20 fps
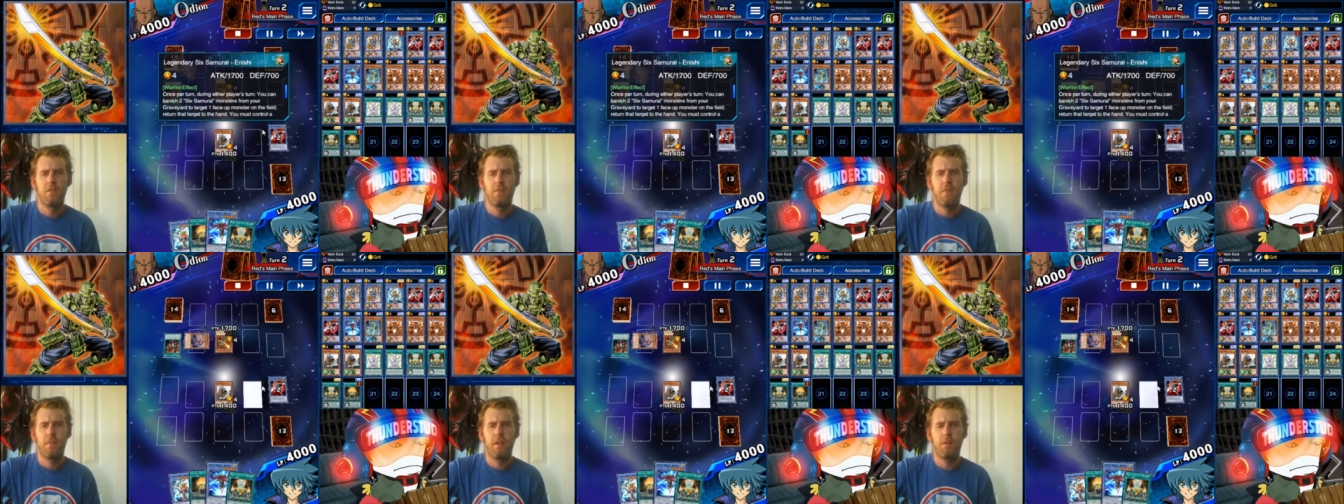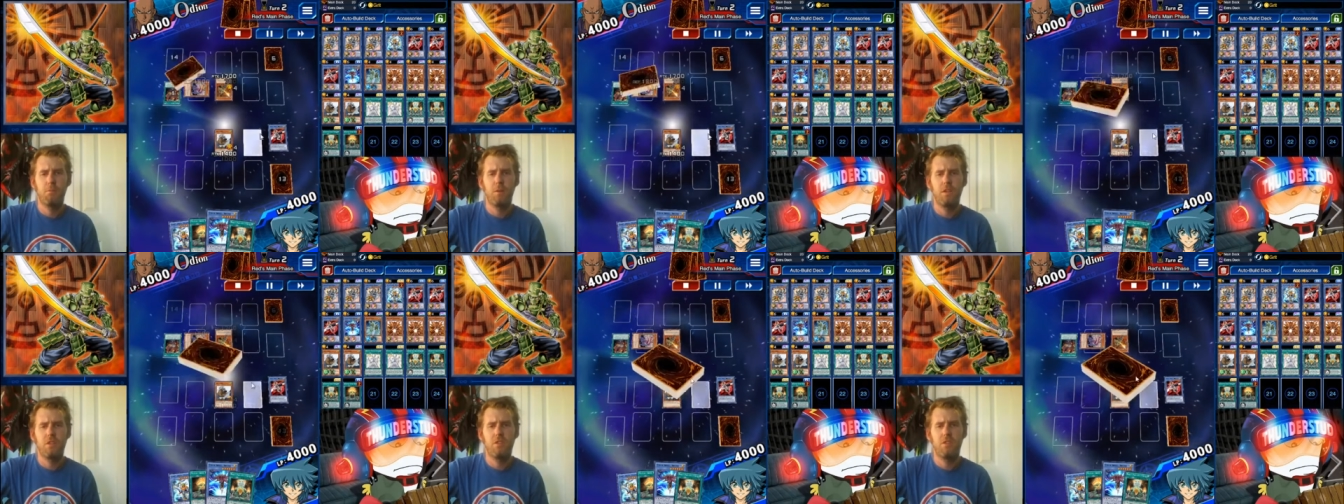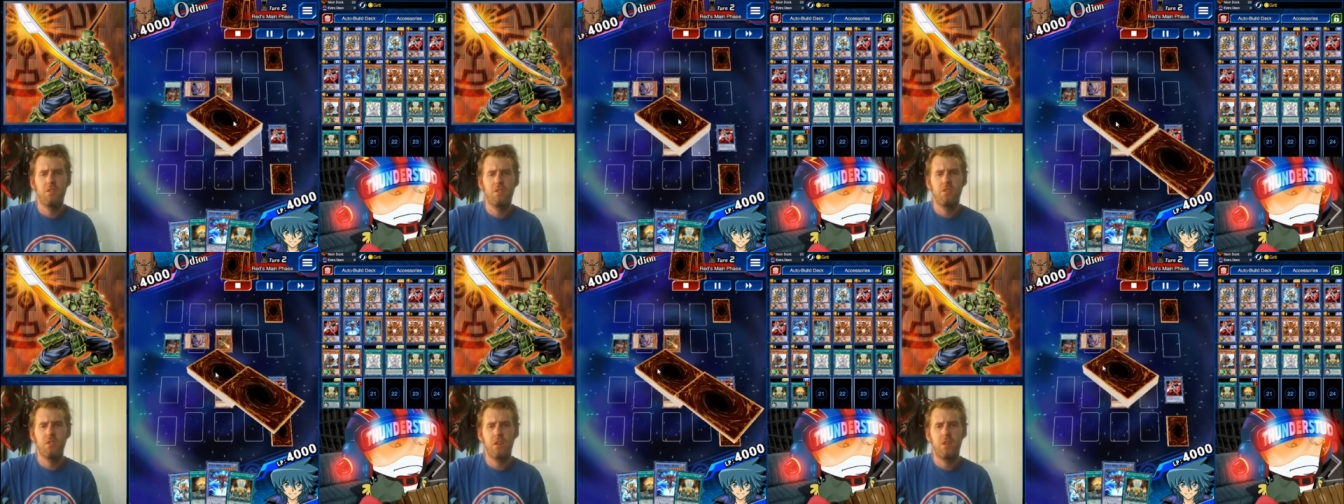That
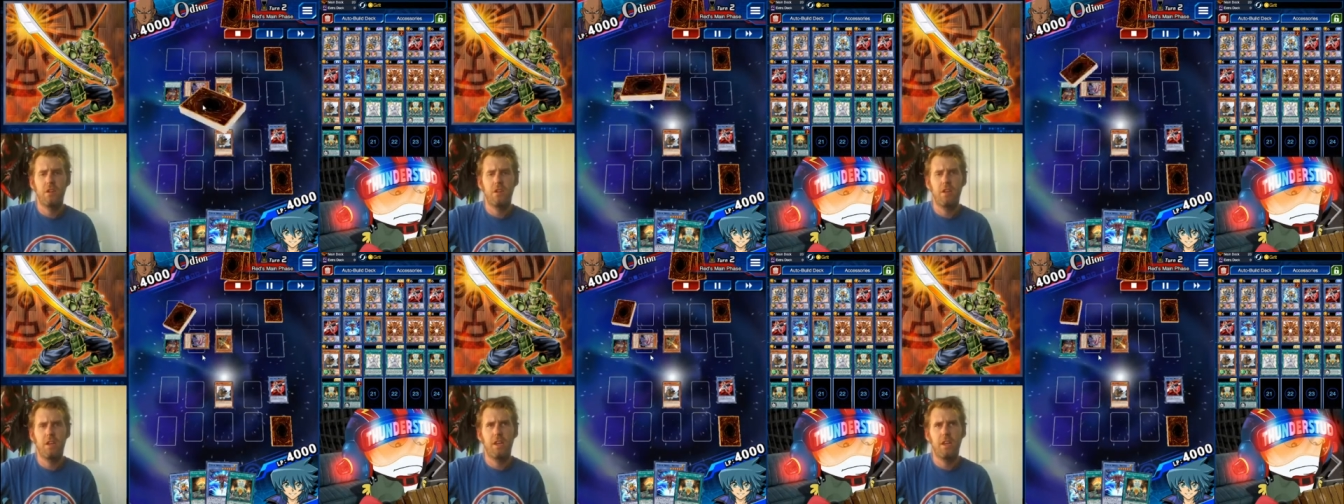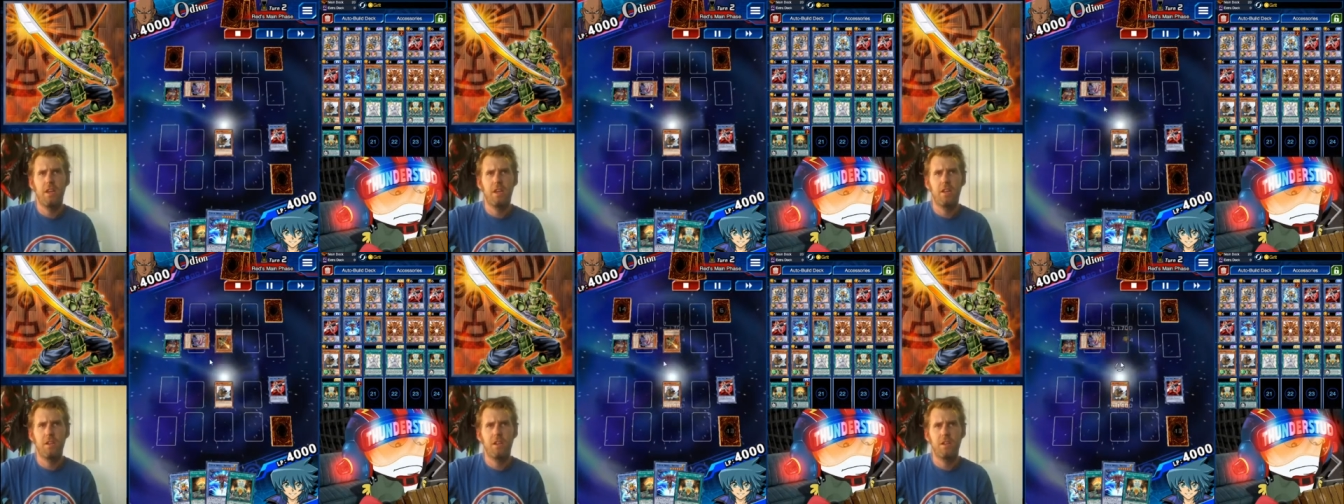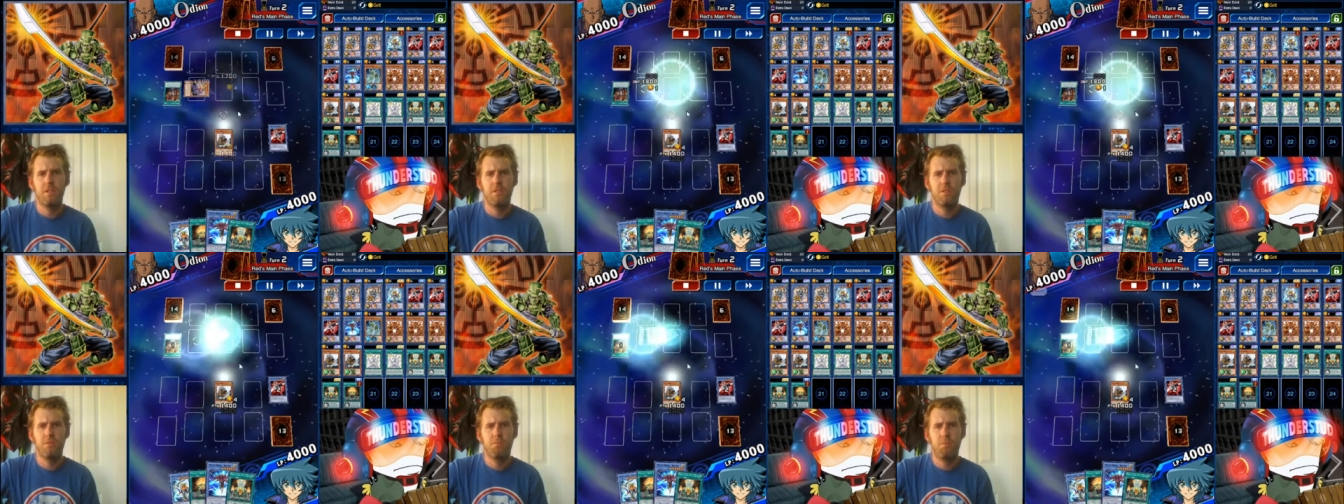means he's gonna get
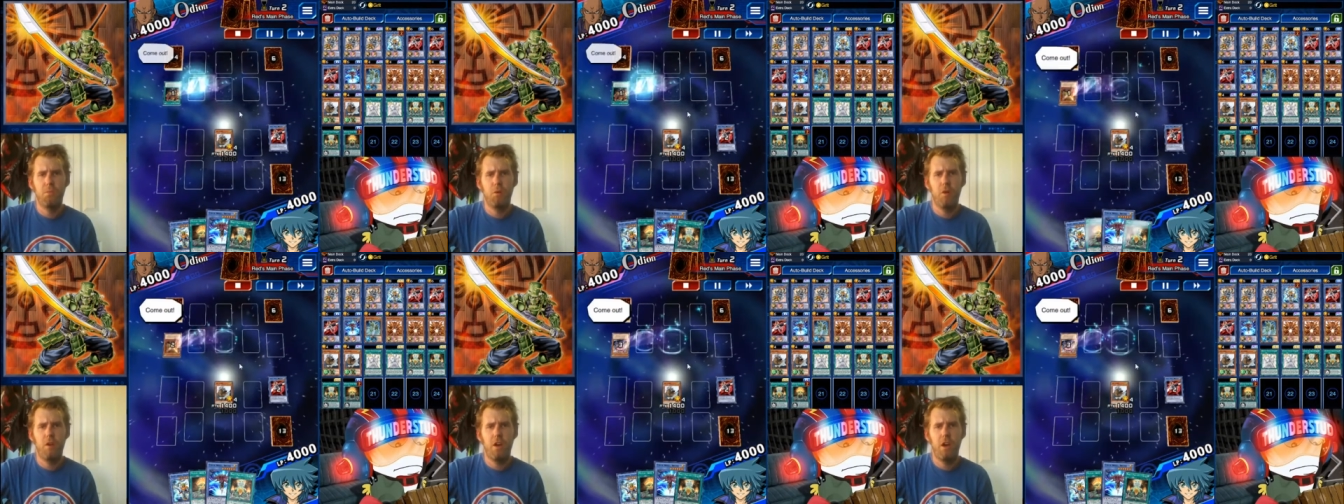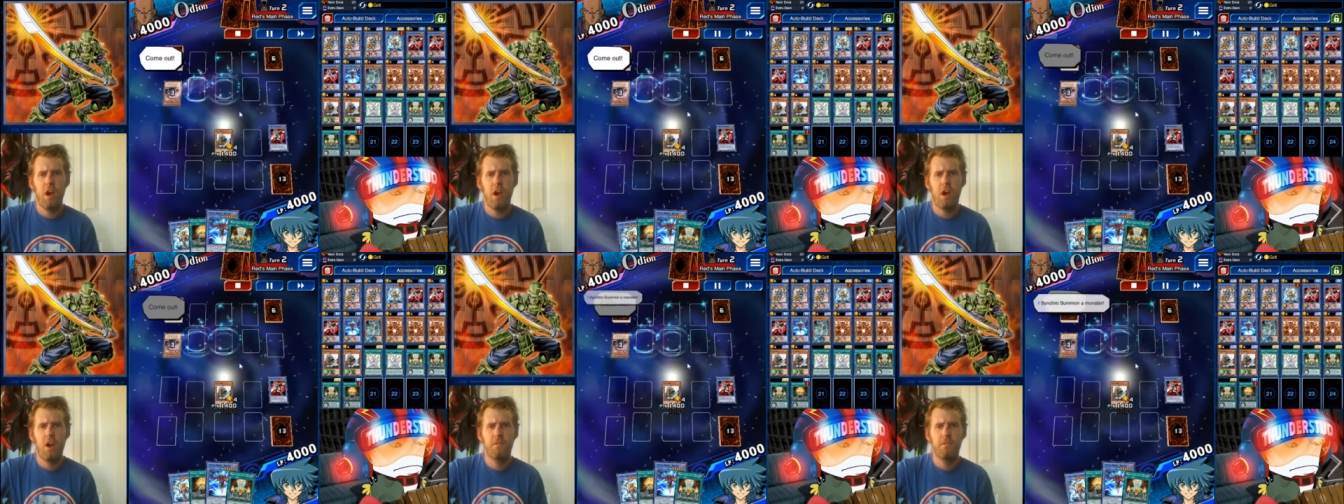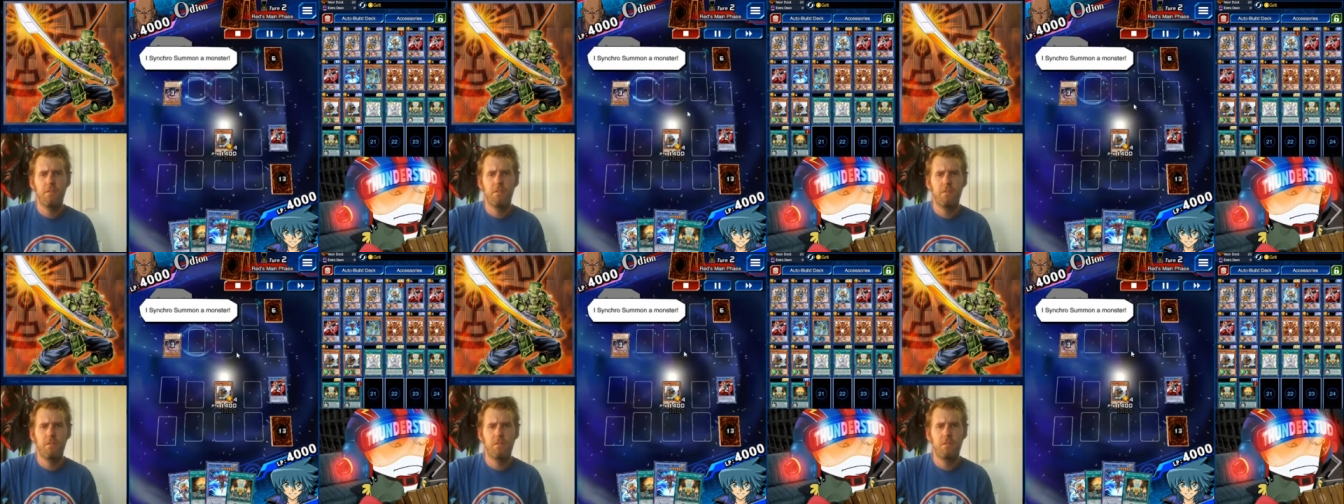his boy
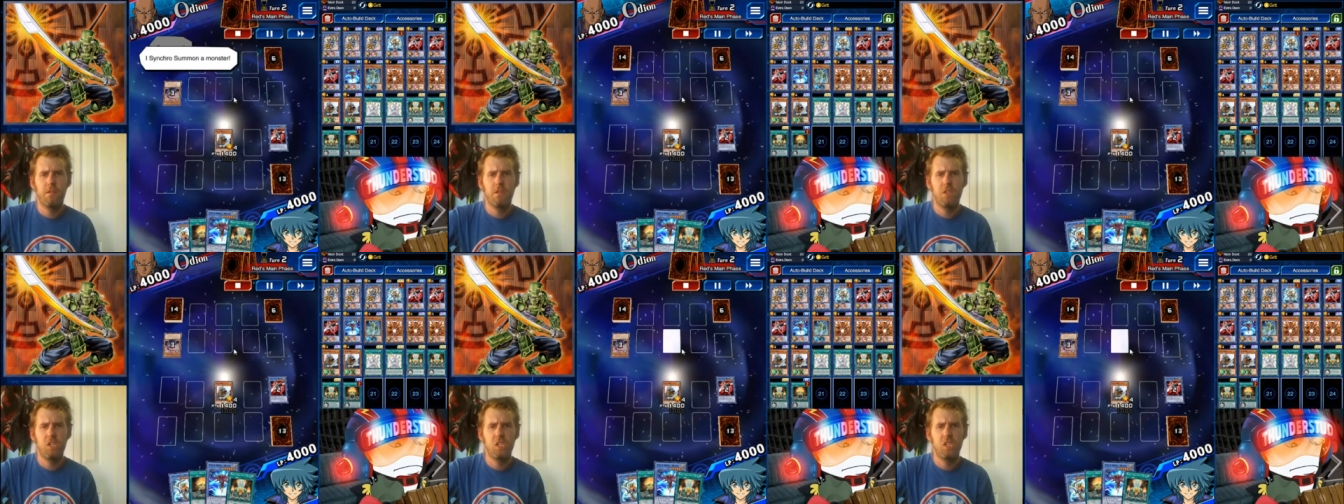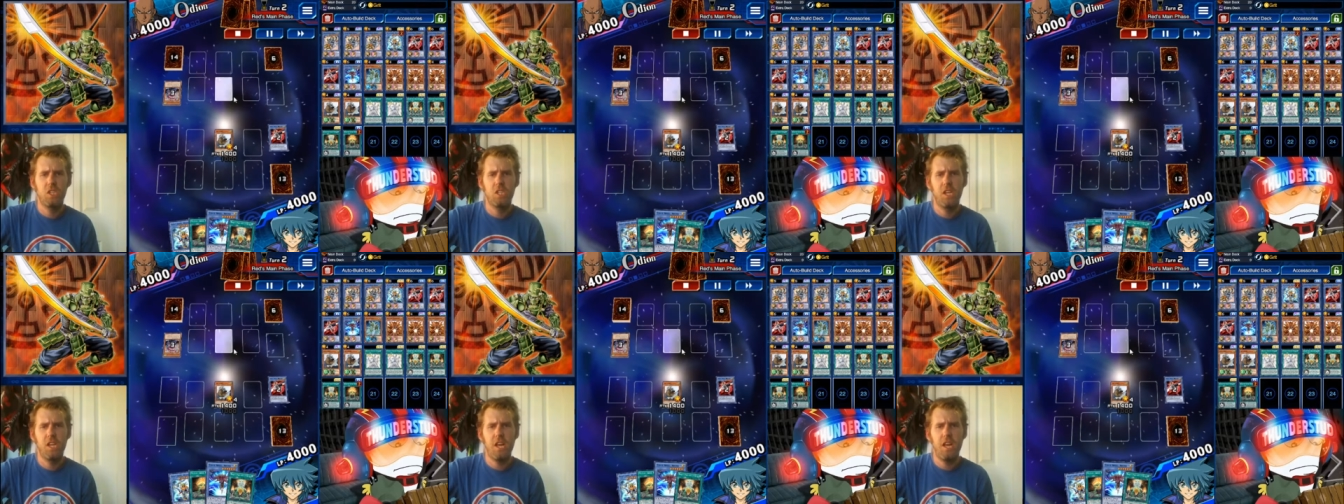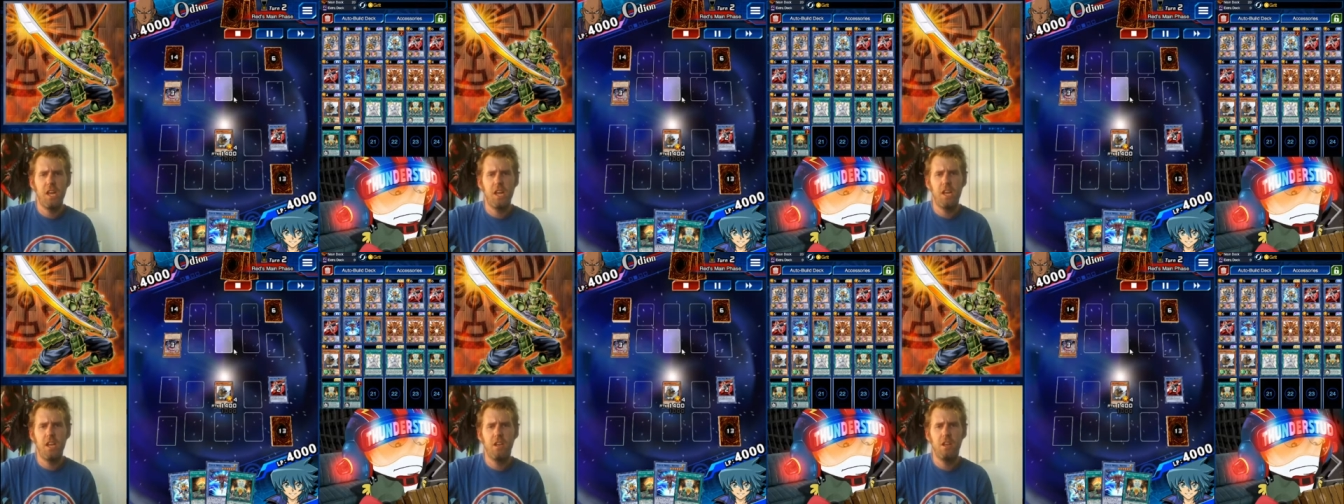off.
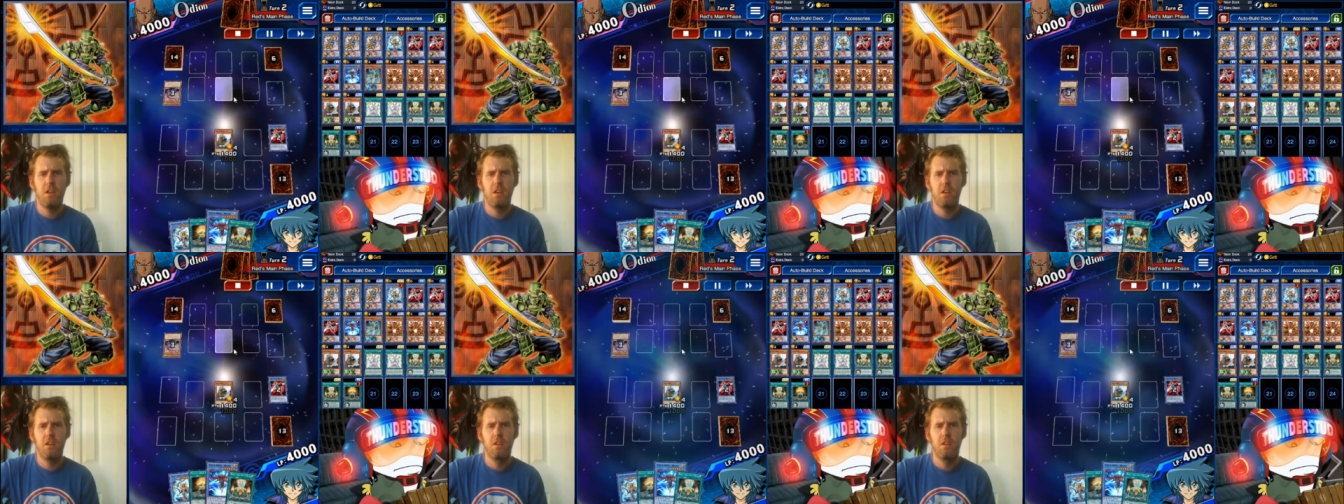Shien.